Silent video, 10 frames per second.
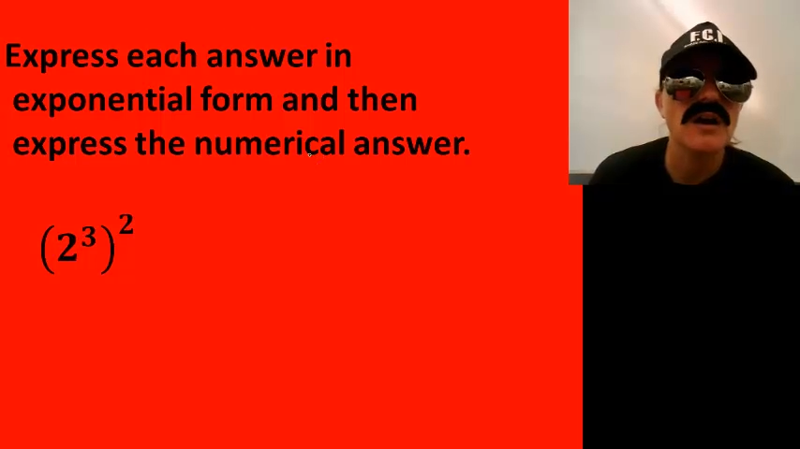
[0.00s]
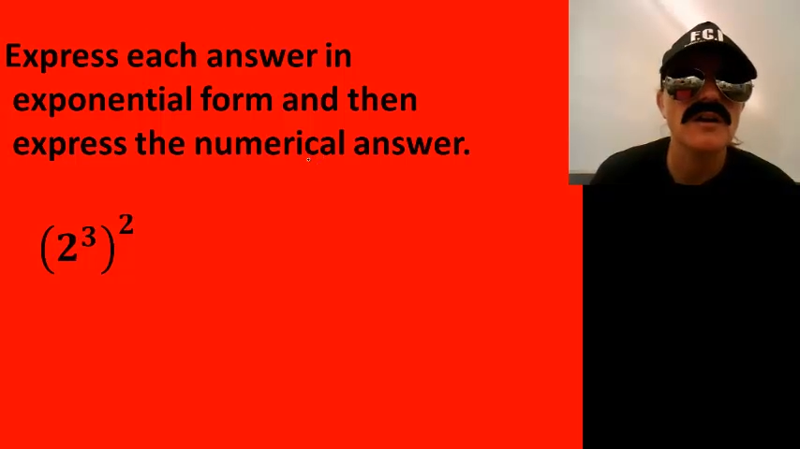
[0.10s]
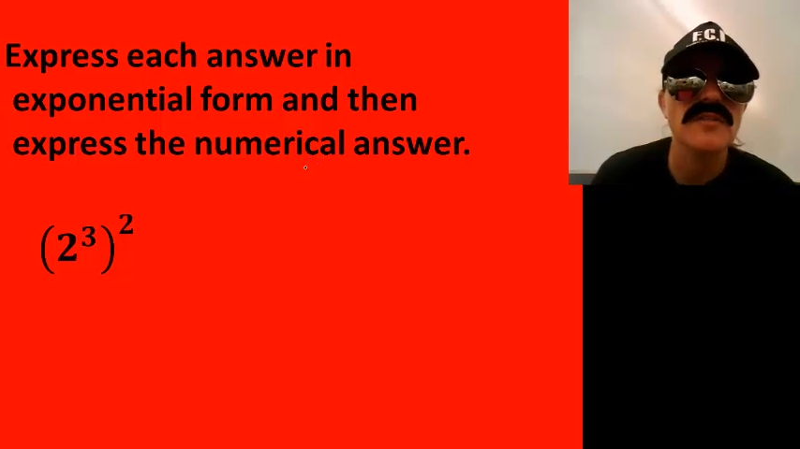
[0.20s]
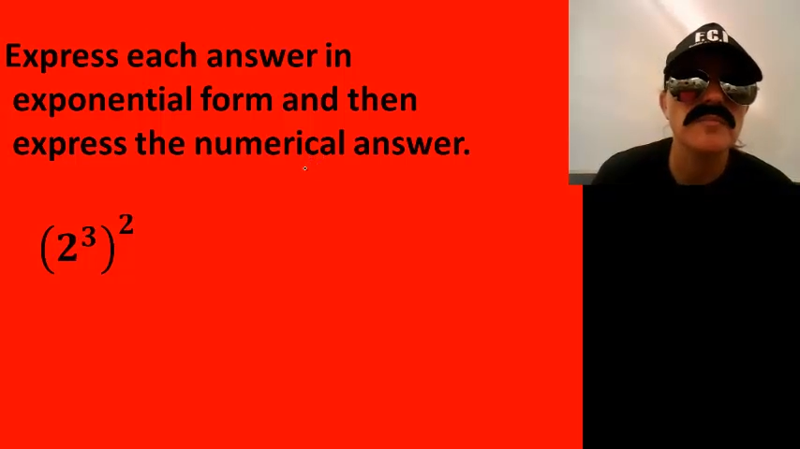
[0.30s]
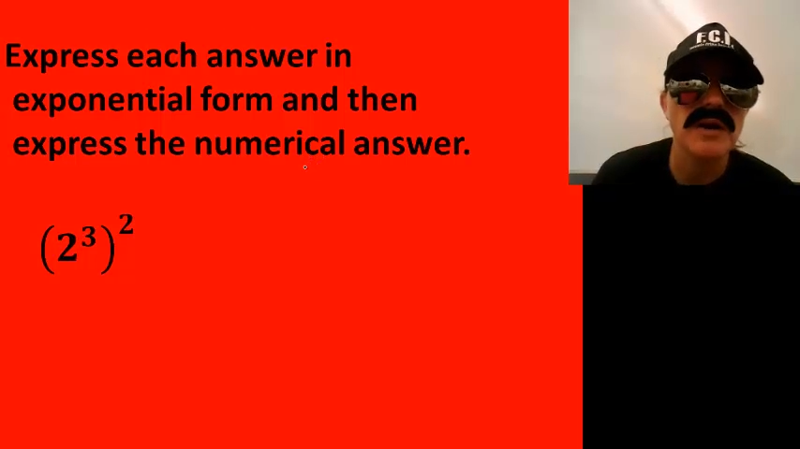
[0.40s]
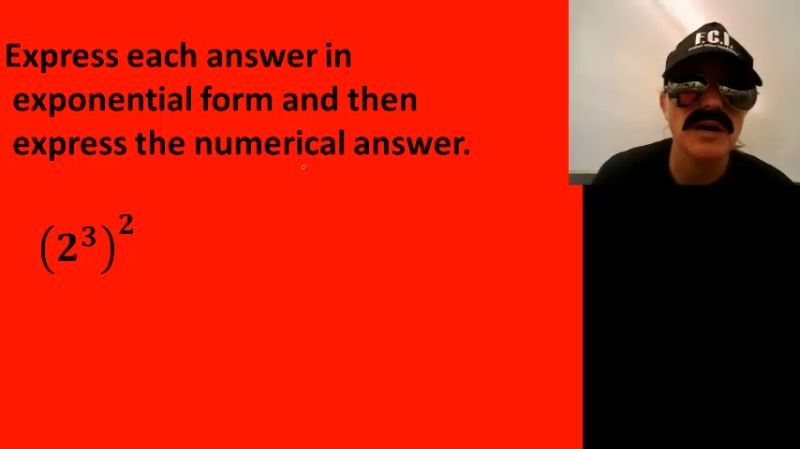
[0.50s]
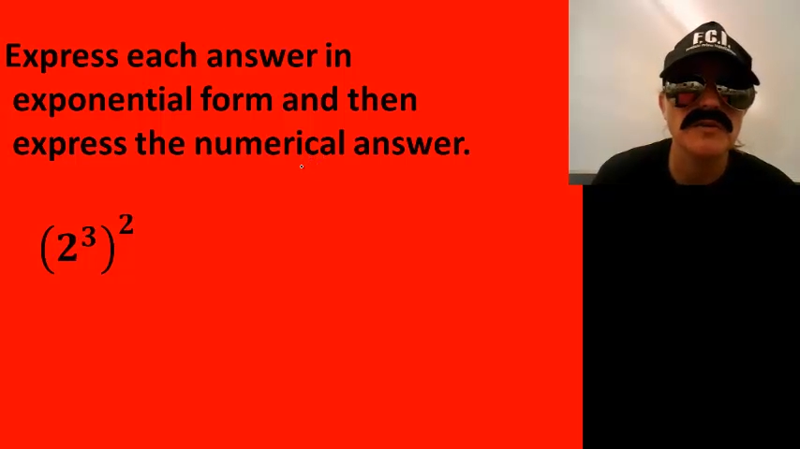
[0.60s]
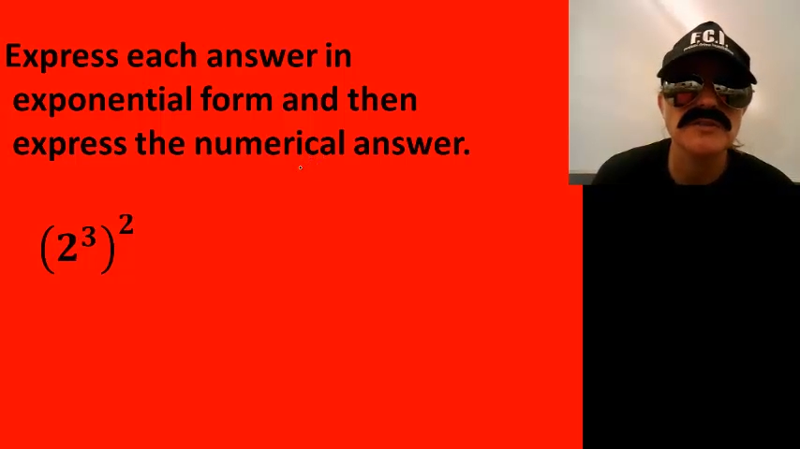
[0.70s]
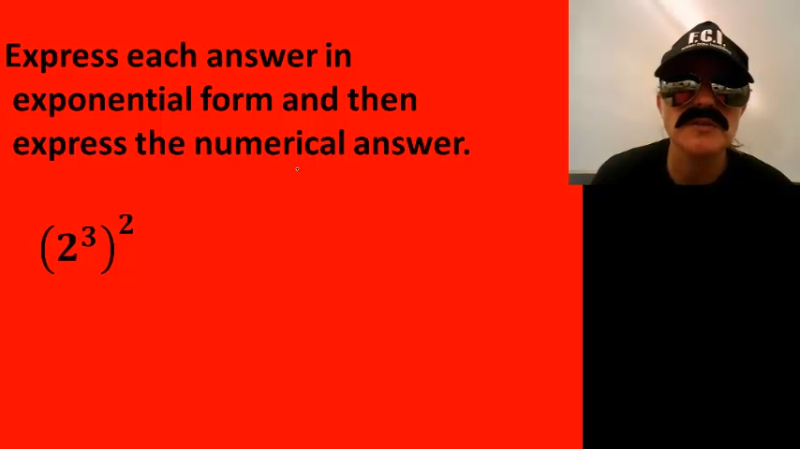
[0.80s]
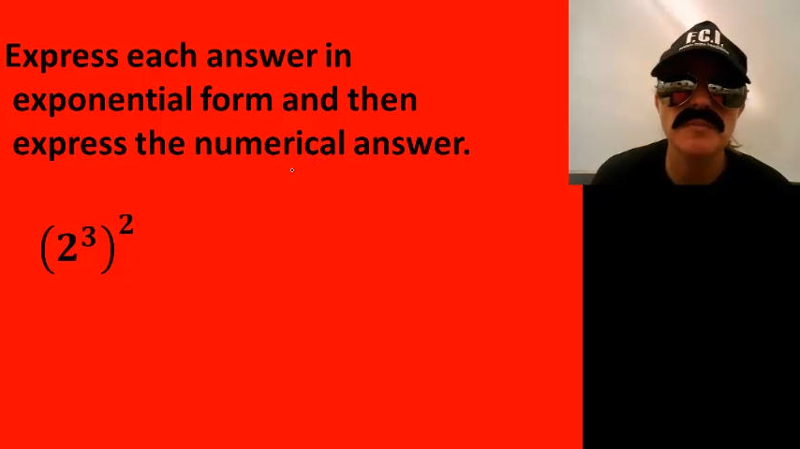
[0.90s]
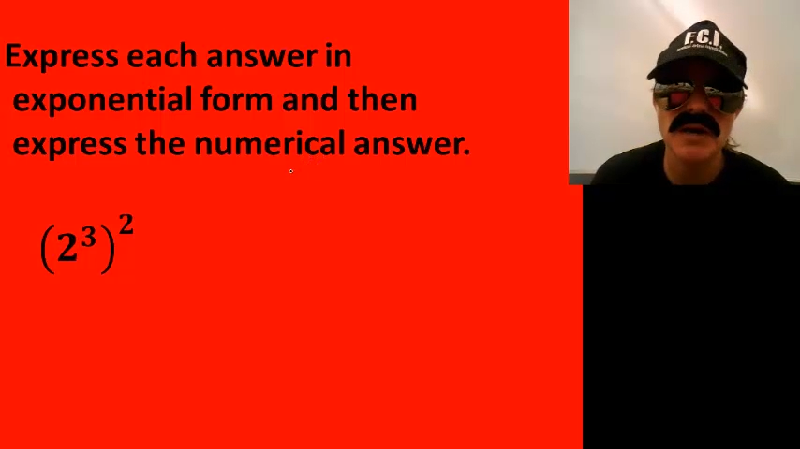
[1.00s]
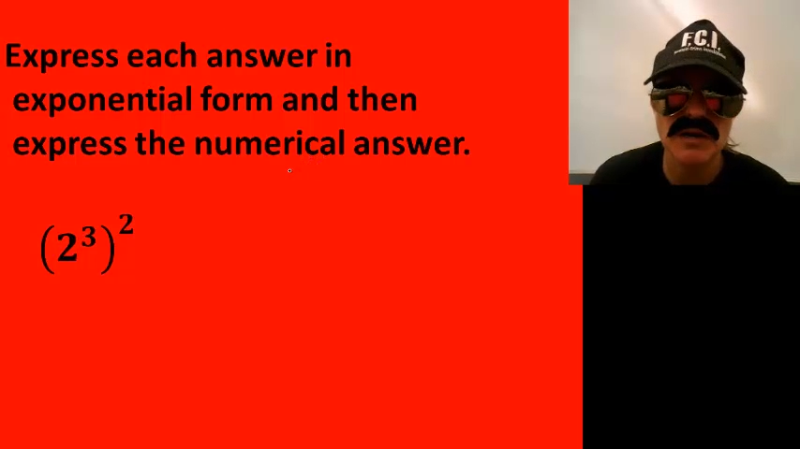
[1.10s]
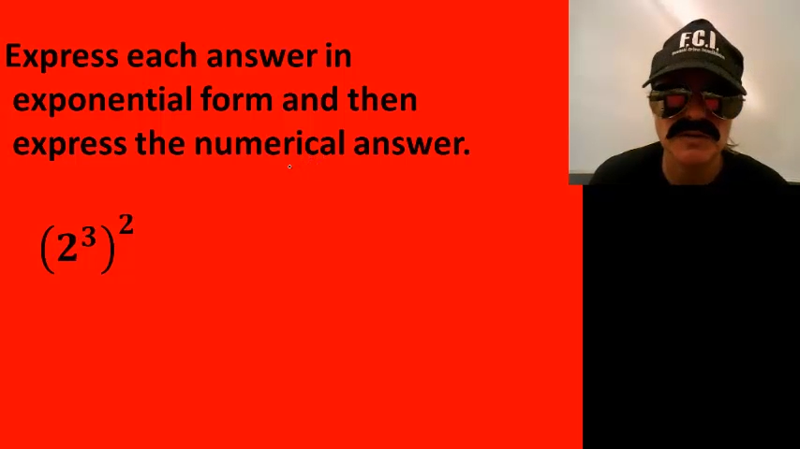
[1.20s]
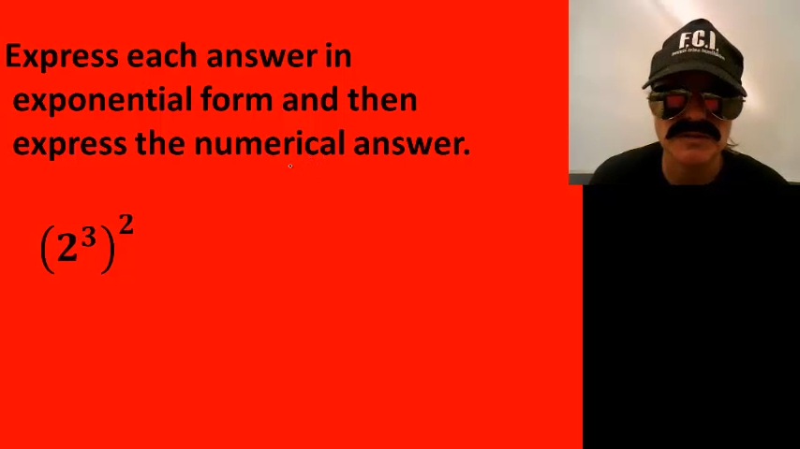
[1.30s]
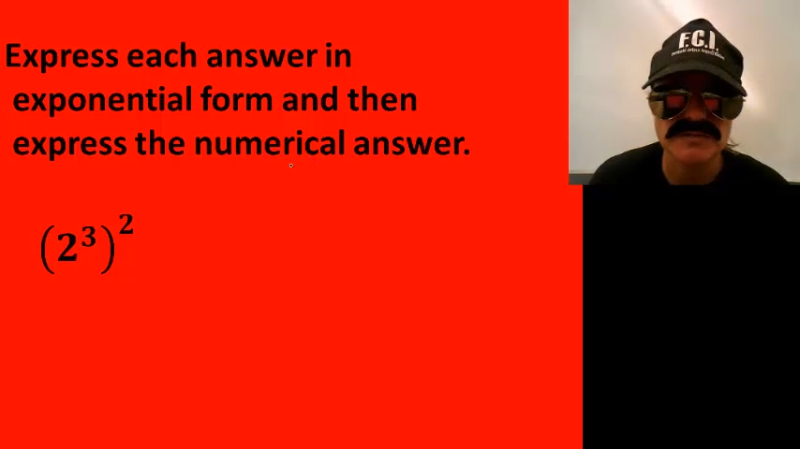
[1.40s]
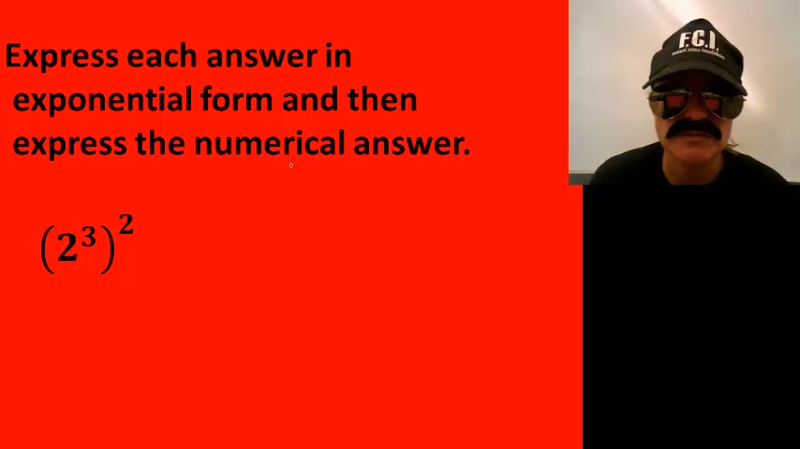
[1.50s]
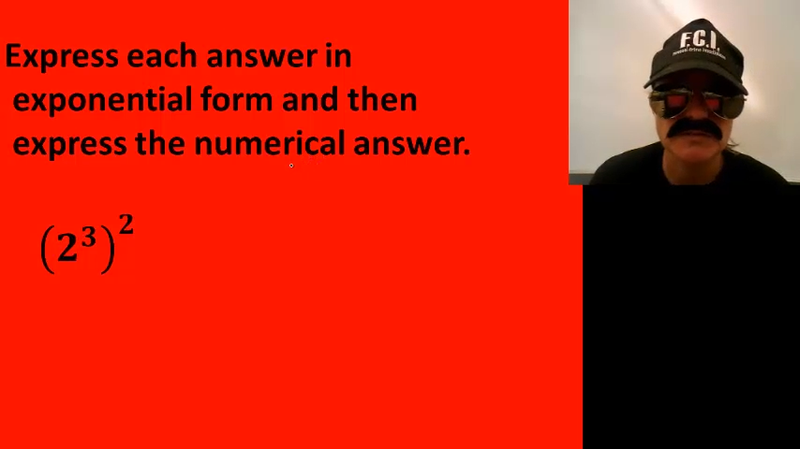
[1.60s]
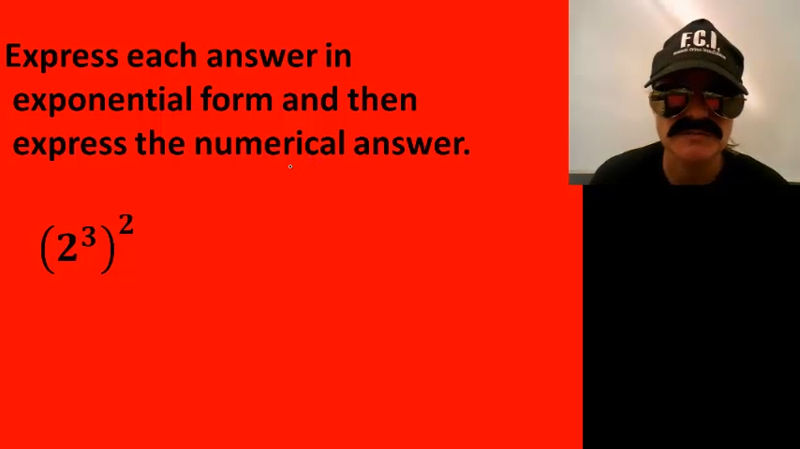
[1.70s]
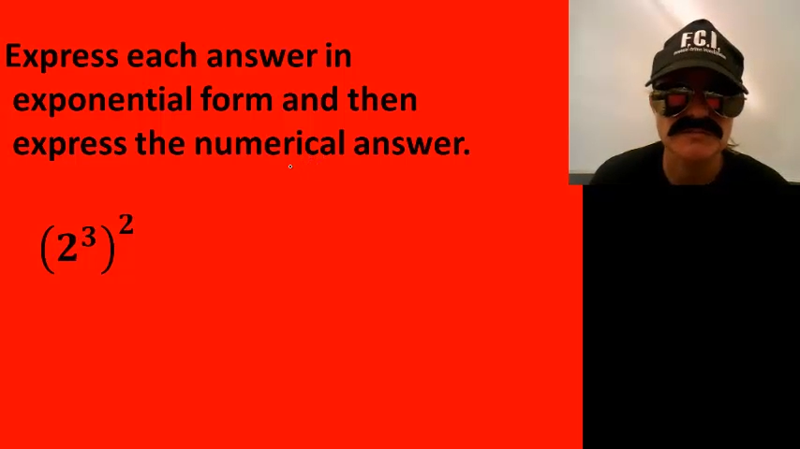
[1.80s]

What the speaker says: are the power to powers.